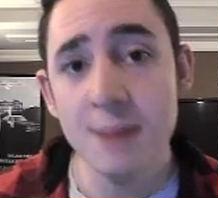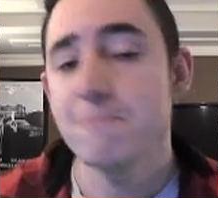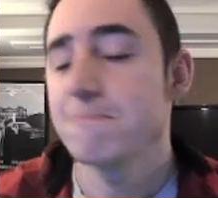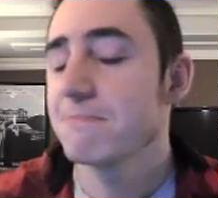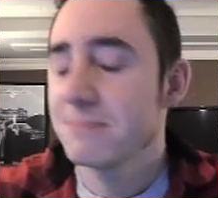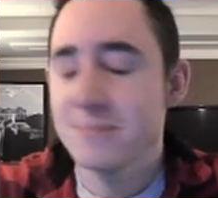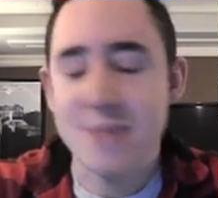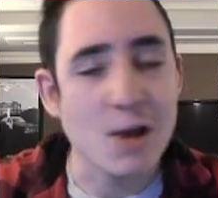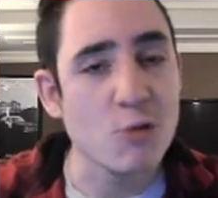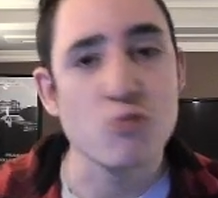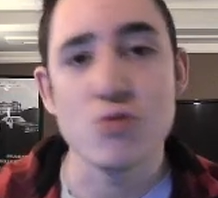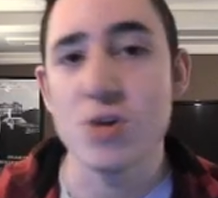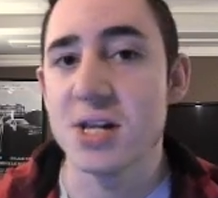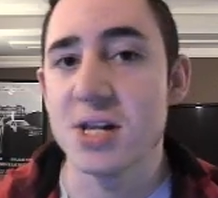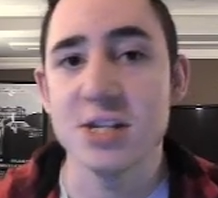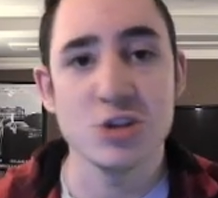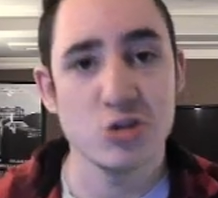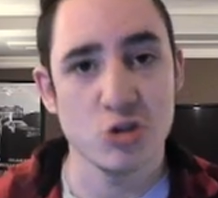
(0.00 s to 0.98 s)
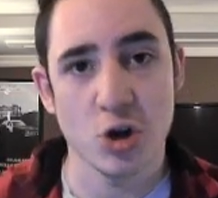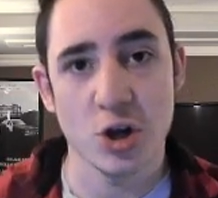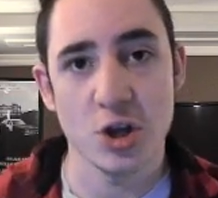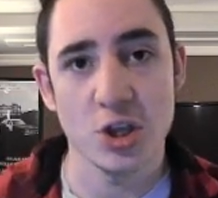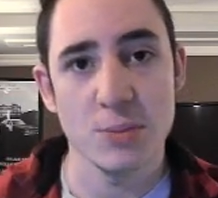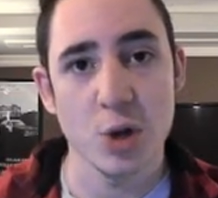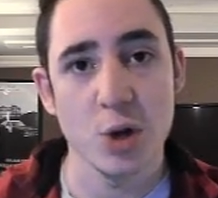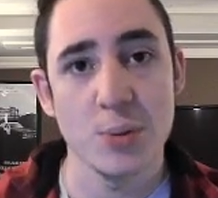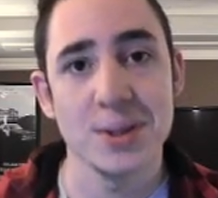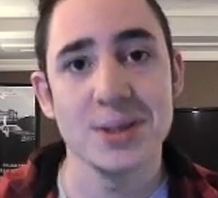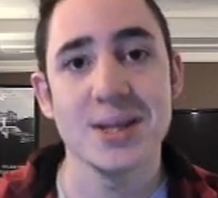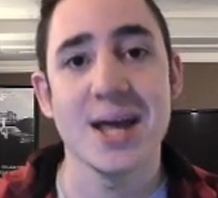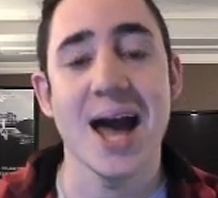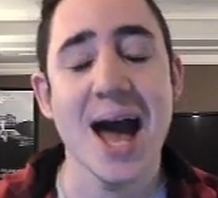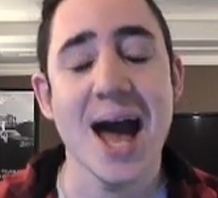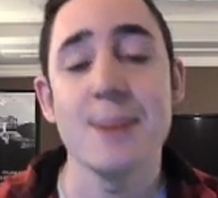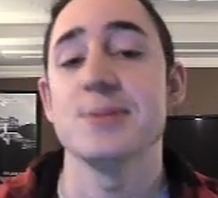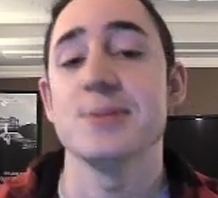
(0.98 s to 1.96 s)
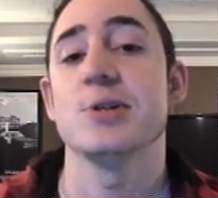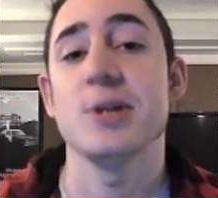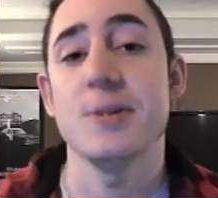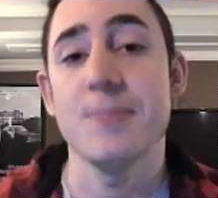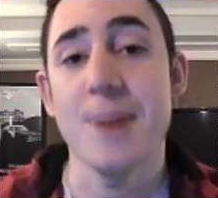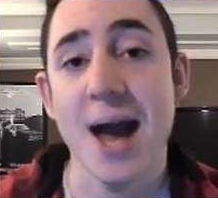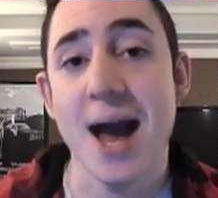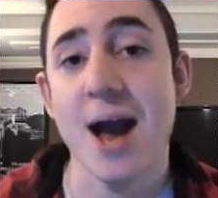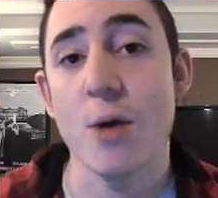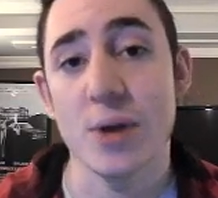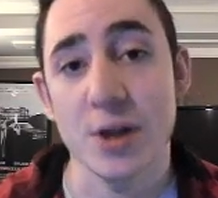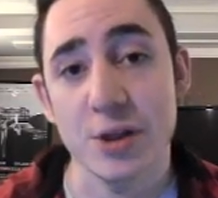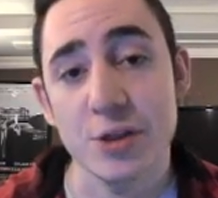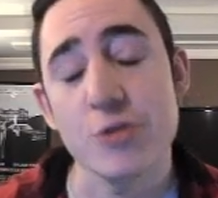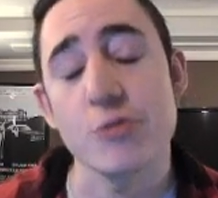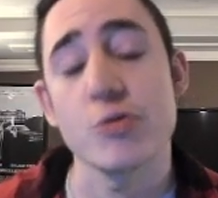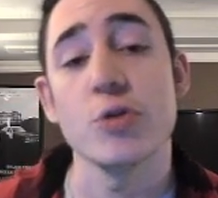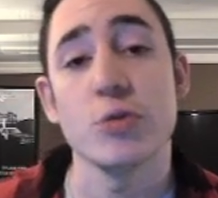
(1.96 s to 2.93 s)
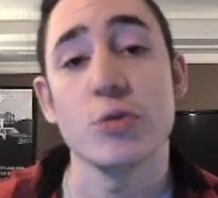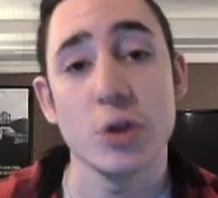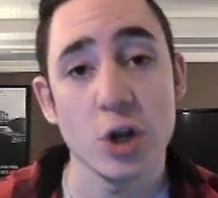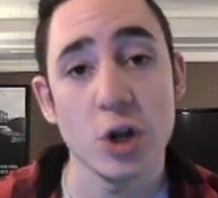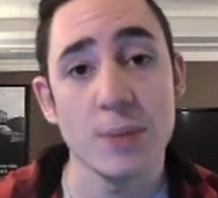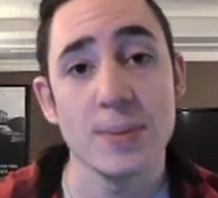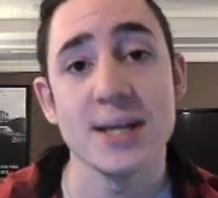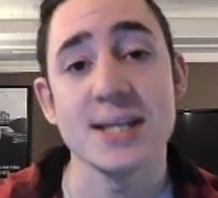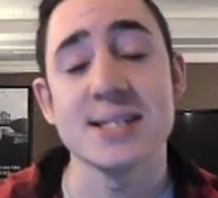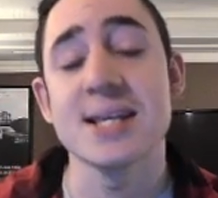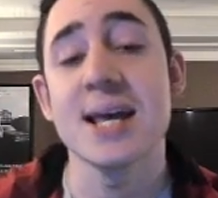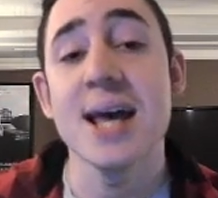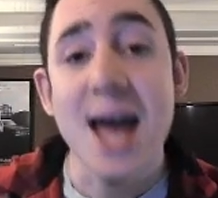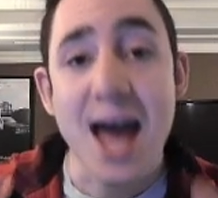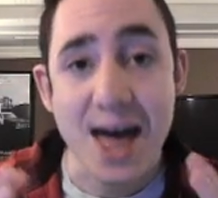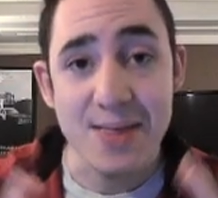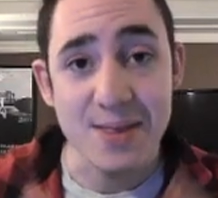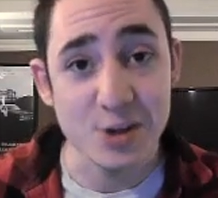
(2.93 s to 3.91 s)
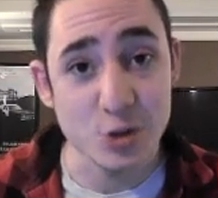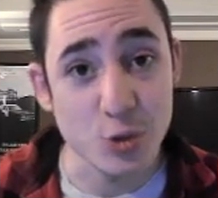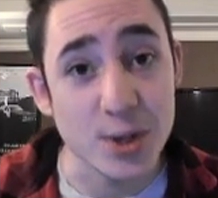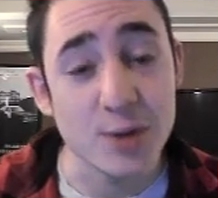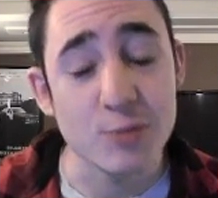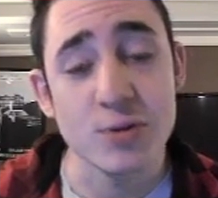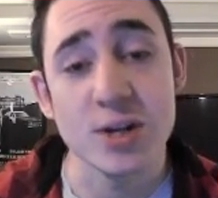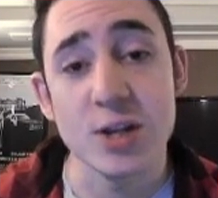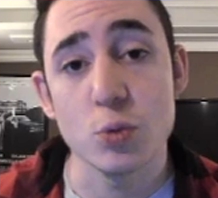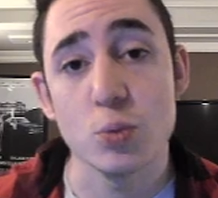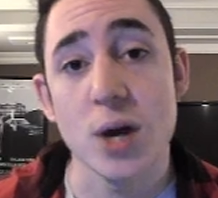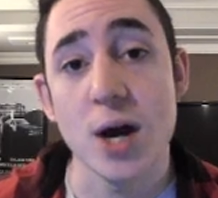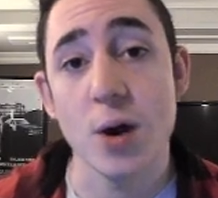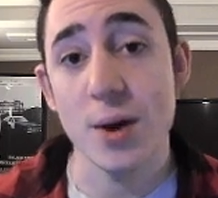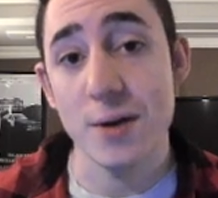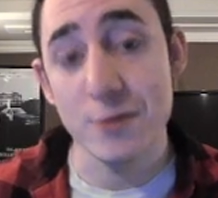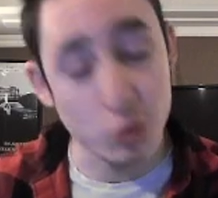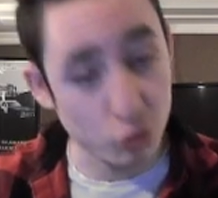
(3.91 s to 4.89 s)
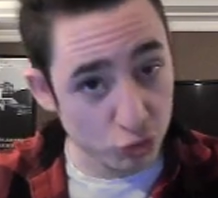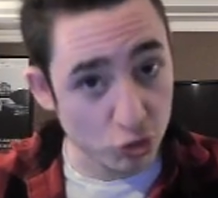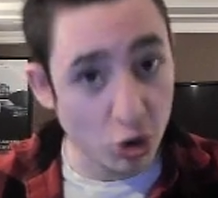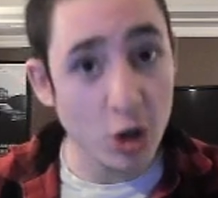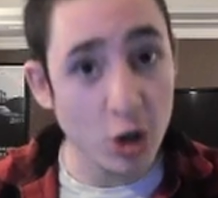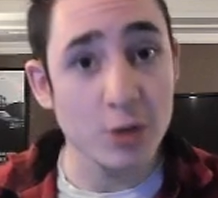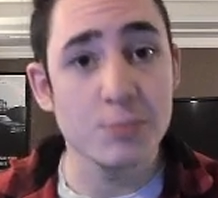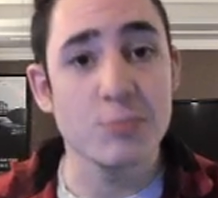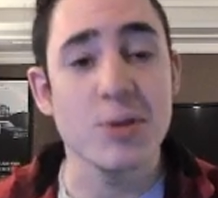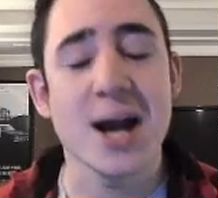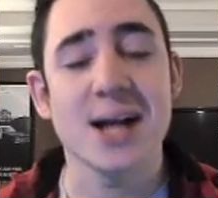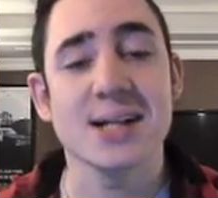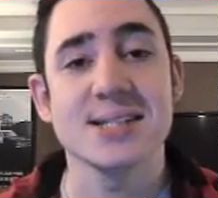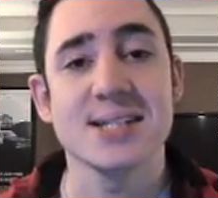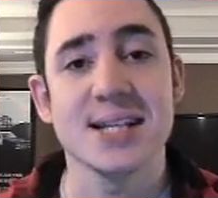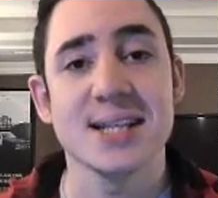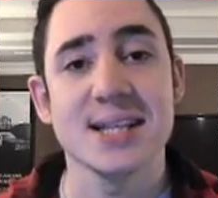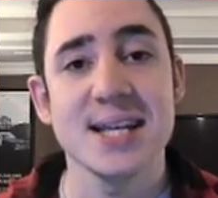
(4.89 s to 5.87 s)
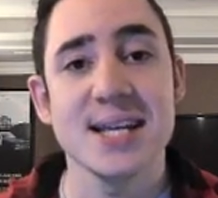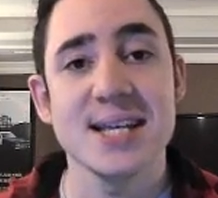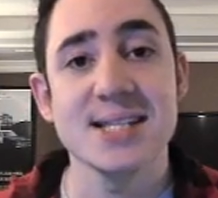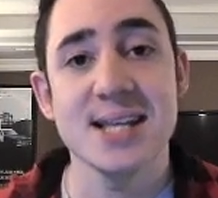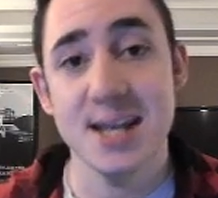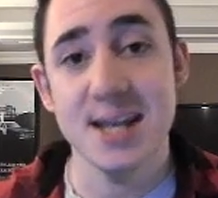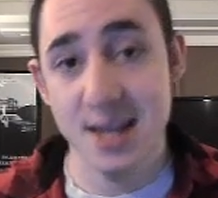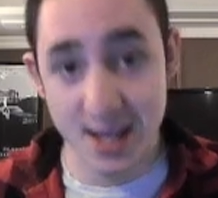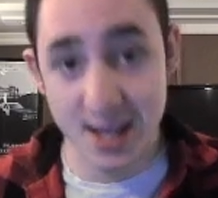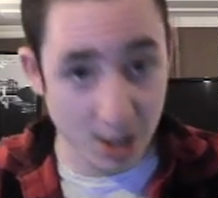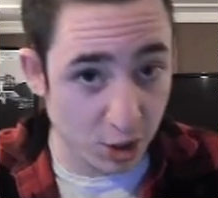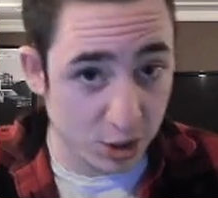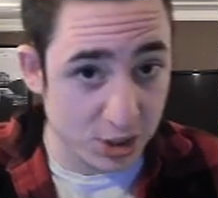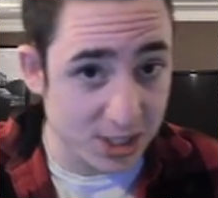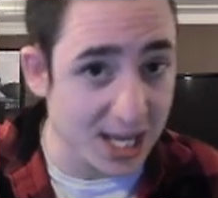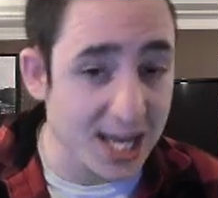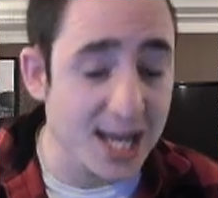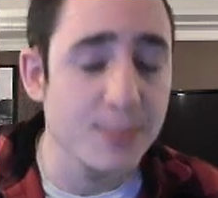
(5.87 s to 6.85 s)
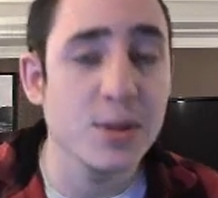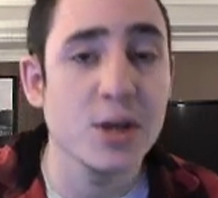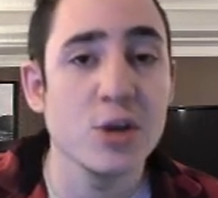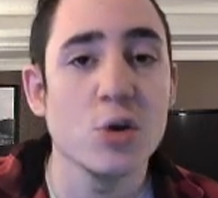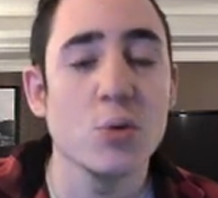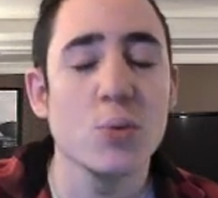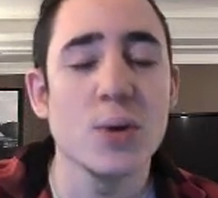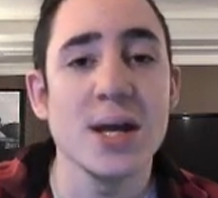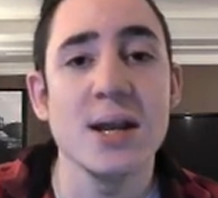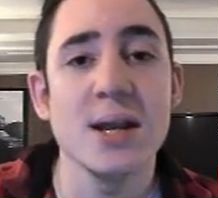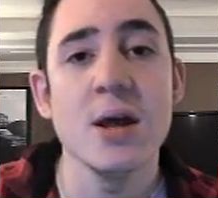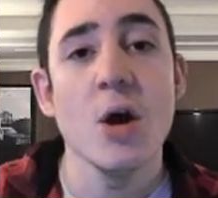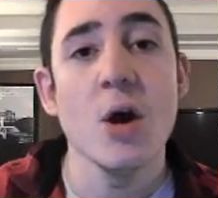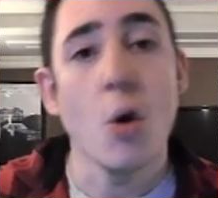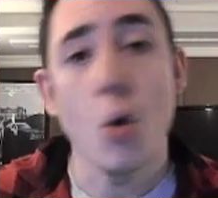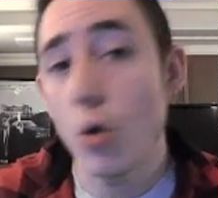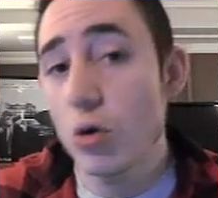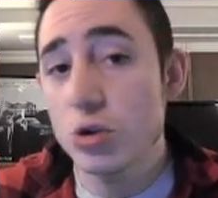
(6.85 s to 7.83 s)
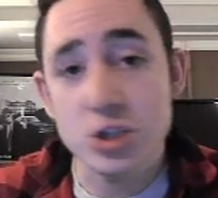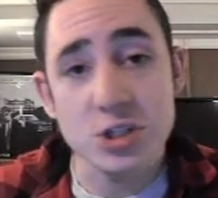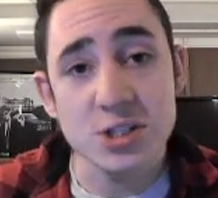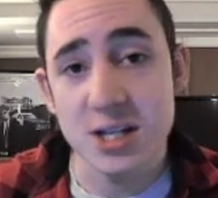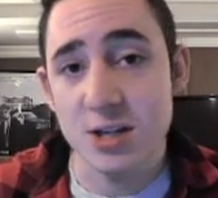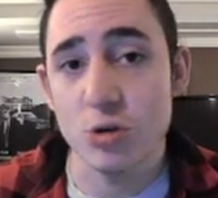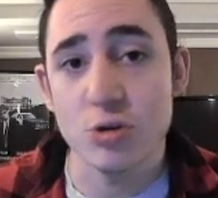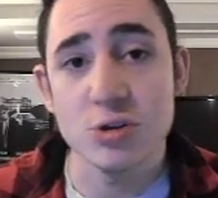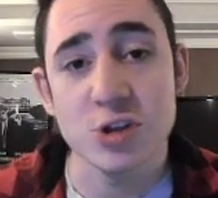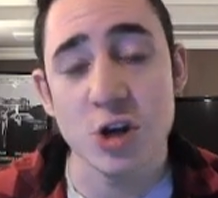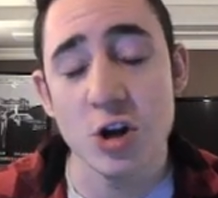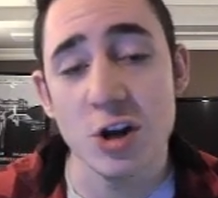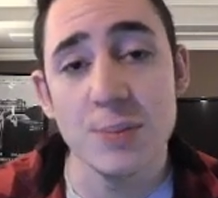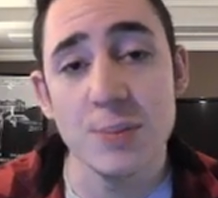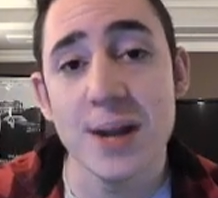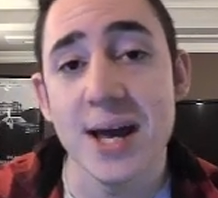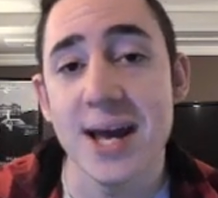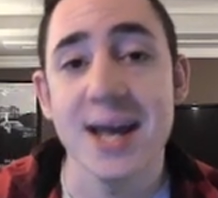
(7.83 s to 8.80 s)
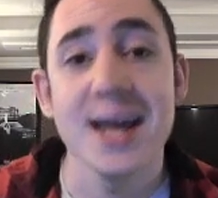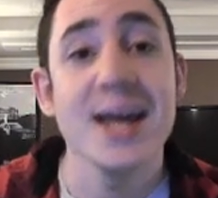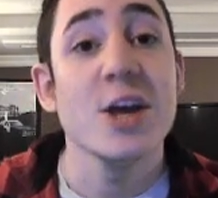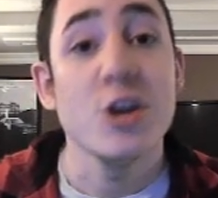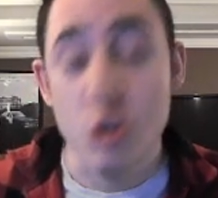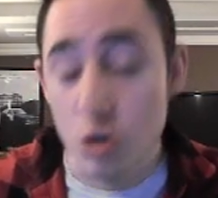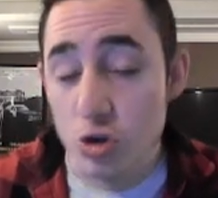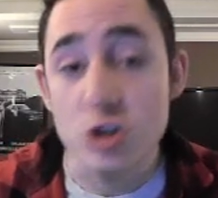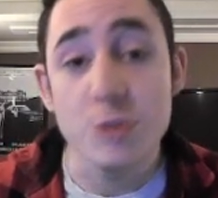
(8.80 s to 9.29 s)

They're really strong at the moment. They're absolutely powering through the lobbies and they're doing really well. If you're not practicing these in a team that you'll win or just in your solo play, you should